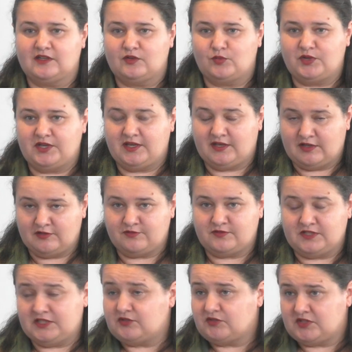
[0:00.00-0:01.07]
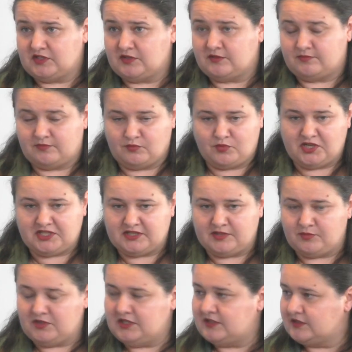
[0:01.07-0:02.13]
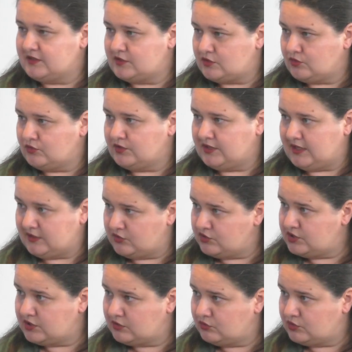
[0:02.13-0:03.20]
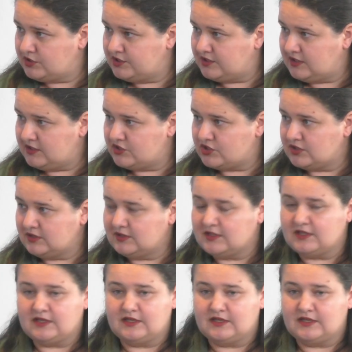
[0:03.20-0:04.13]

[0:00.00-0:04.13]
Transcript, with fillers: we have literally weekly meetings on energy coordination.